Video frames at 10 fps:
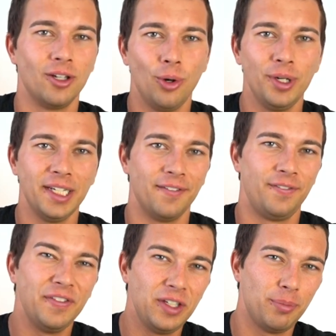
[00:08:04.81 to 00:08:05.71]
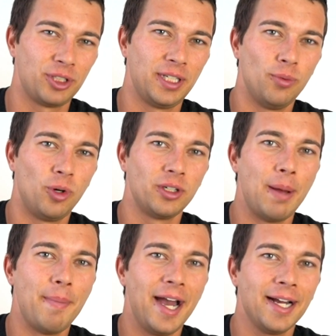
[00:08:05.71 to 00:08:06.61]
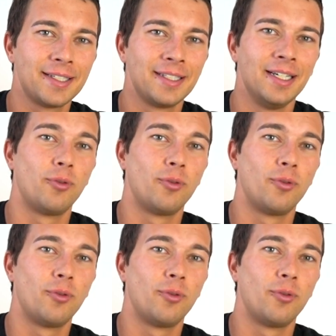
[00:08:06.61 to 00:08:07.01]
loading at 50% 1 rep max